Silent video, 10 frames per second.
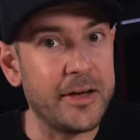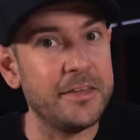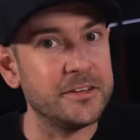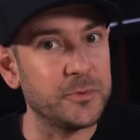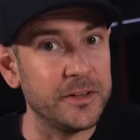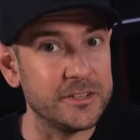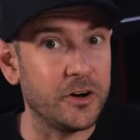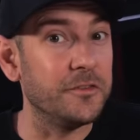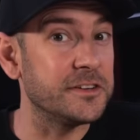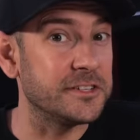again, this wheel is
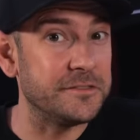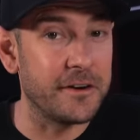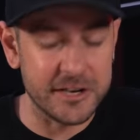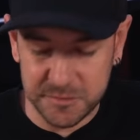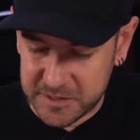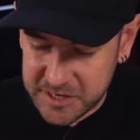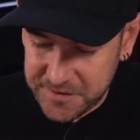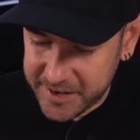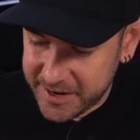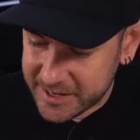obviously very
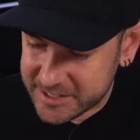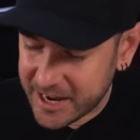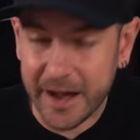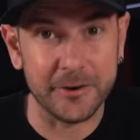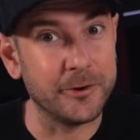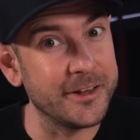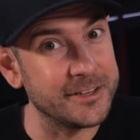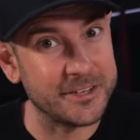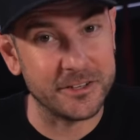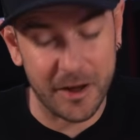specific in its target
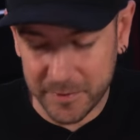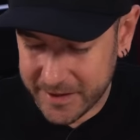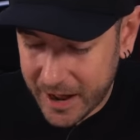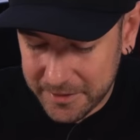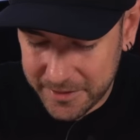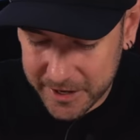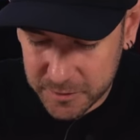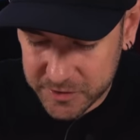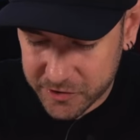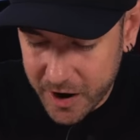audience and type of car that they're
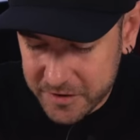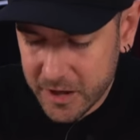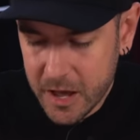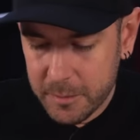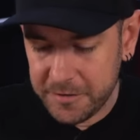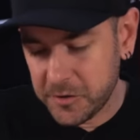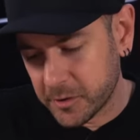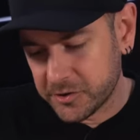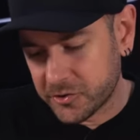gonna be driving. But if you wanna